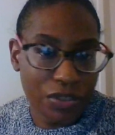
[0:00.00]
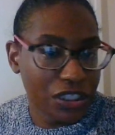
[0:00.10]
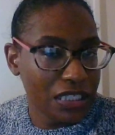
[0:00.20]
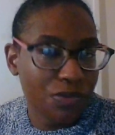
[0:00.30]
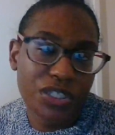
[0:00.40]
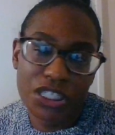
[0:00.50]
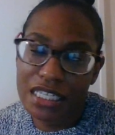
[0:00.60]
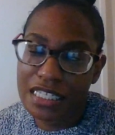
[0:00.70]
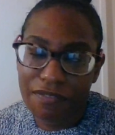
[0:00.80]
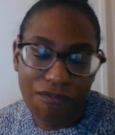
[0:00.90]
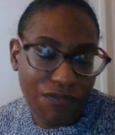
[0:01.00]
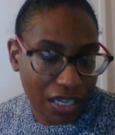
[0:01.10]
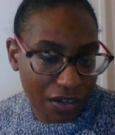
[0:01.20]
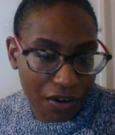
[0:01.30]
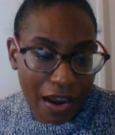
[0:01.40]
which isn't
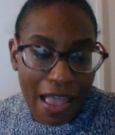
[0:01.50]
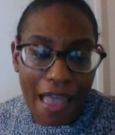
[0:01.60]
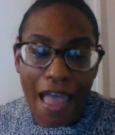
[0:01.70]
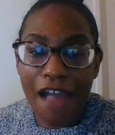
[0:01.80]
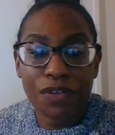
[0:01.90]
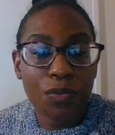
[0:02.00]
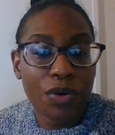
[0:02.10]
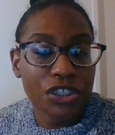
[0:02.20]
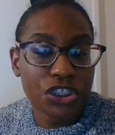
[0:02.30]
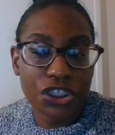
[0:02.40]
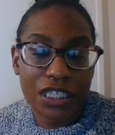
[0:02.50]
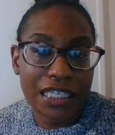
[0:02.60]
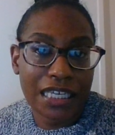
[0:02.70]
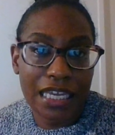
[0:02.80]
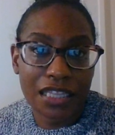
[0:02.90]
fair. Everyone should
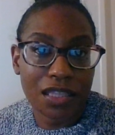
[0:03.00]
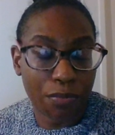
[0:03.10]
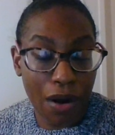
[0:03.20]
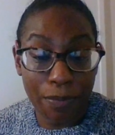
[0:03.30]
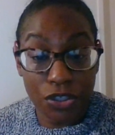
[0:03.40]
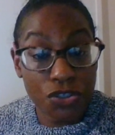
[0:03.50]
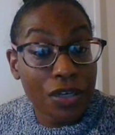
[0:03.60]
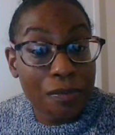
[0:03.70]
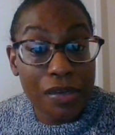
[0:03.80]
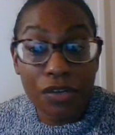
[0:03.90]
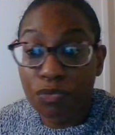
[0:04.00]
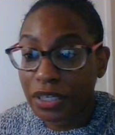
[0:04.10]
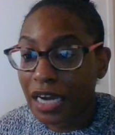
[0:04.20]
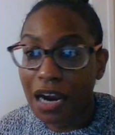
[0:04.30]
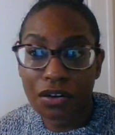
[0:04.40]
get the proper treatment
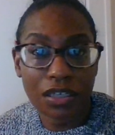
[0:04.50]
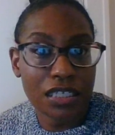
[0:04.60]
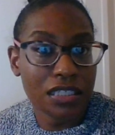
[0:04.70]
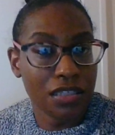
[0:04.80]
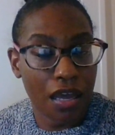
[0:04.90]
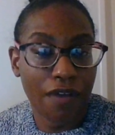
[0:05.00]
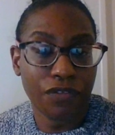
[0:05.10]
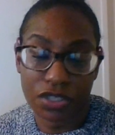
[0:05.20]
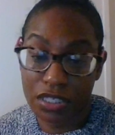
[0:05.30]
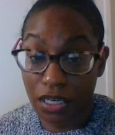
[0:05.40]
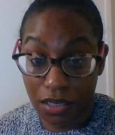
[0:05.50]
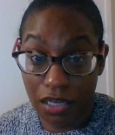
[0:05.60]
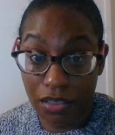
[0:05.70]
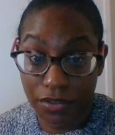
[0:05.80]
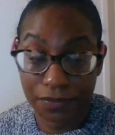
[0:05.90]
regardless of your skin
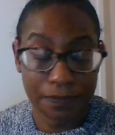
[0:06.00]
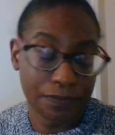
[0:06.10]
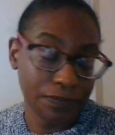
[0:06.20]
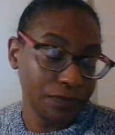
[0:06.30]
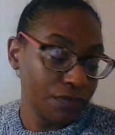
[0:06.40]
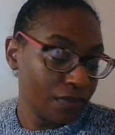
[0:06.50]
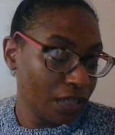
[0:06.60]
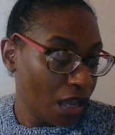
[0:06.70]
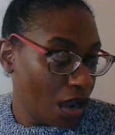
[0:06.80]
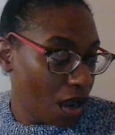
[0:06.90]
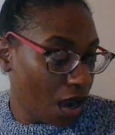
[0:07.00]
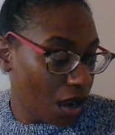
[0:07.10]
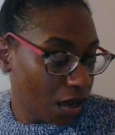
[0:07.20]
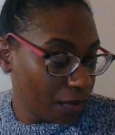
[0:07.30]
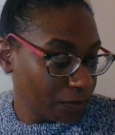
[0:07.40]
color.
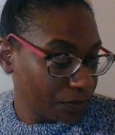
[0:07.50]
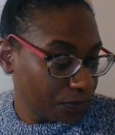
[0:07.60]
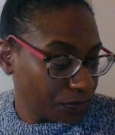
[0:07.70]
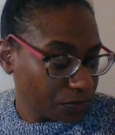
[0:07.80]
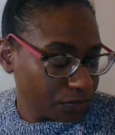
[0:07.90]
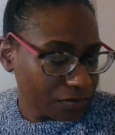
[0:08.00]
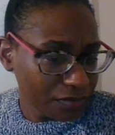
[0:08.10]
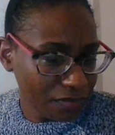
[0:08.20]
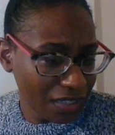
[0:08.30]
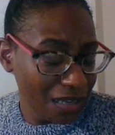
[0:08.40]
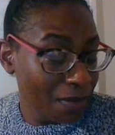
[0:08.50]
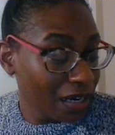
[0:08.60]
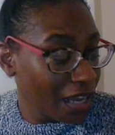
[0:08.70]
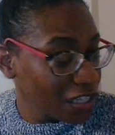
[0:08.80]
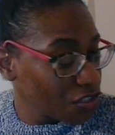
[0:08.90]
In my
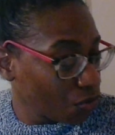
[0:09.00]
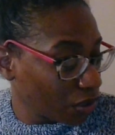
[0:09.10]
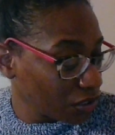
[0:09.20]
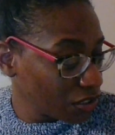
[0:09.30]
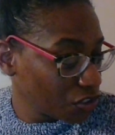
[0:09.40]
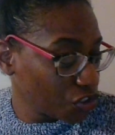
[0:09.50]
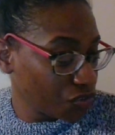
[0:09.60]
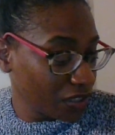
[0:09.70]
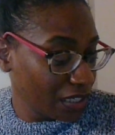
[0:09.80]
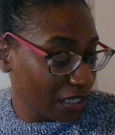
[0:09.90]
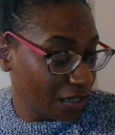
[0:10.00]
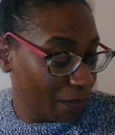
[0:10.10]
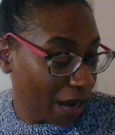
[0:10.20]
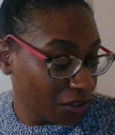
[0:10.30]
next source, Strengthening the